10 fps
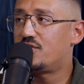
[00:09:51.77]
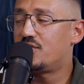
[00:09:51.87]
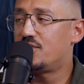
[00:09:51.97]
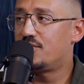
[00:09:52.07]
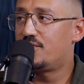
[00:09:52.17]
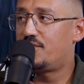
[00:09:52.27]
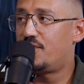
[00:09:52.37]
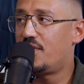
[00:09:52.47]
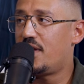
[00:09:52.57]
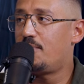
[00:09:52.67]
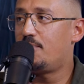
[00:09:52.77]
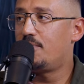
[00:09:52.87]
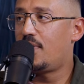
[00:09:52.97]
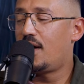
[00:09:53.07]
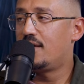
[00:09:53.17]
So for them,
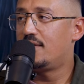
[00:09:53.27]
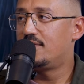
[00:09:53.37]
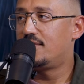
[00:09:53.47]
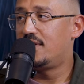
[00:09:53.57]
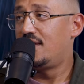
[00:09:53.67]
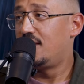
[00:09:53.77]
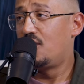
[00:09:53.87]
did they